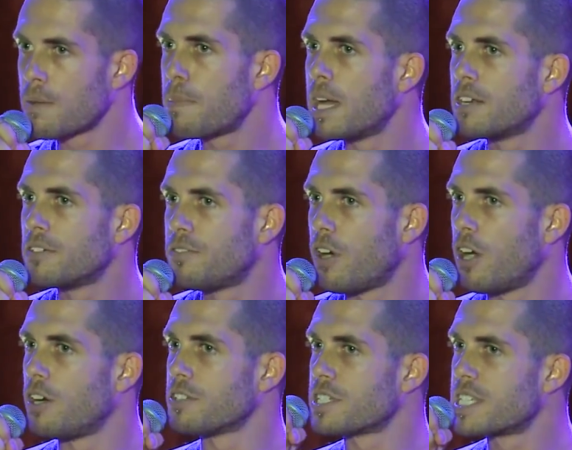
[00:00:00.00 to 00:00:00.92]

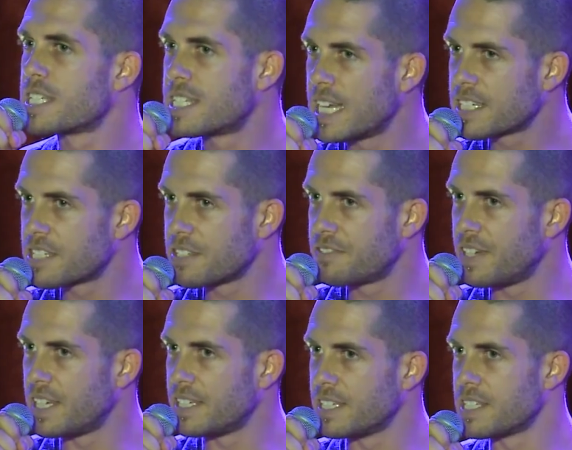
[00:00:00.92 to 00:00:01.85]
pedophiles, sex
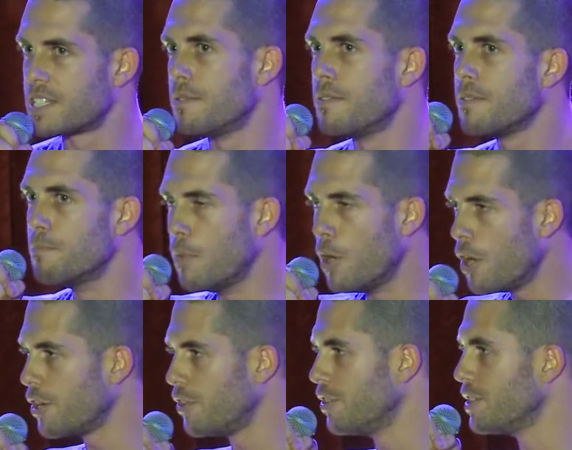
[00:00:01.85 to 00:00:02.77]
offenders,
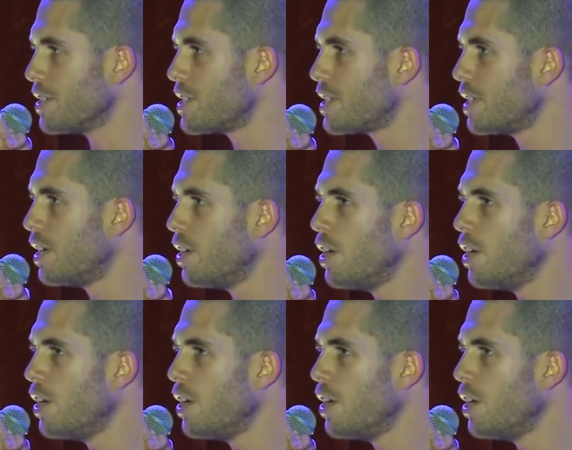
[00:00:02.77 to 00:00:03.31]
murderers,